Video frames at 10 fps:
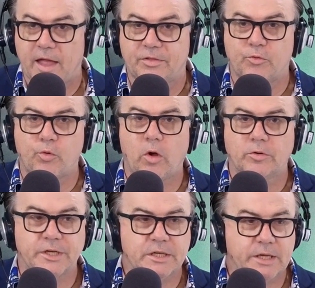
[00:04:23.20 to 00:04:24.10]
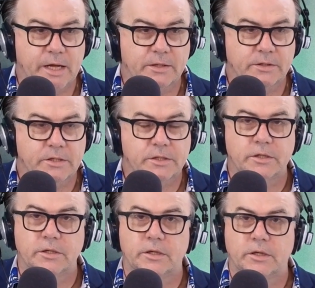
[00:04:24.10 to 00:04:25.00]
had the wrong details.
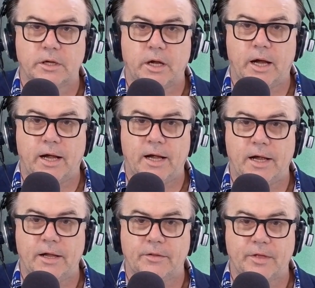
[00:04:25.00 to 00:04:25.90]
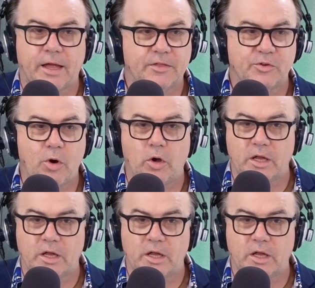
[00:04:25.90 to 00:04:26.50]
They had the wrong